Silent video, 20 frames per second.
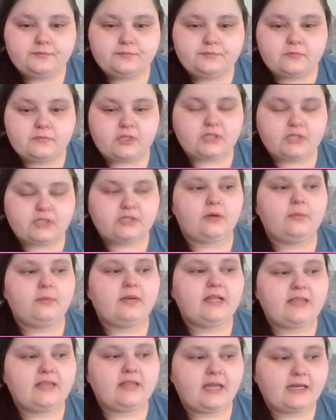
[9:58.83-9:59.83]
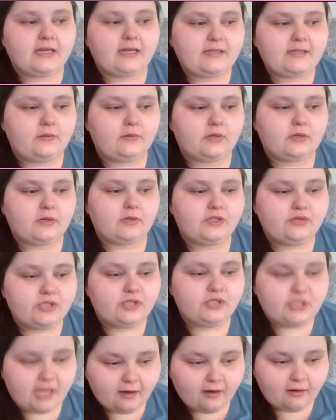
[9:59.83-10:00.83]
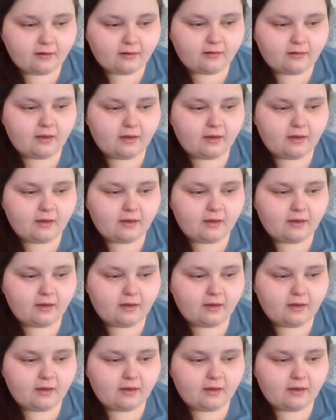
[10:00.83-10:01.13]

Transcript: There's so many things I want to share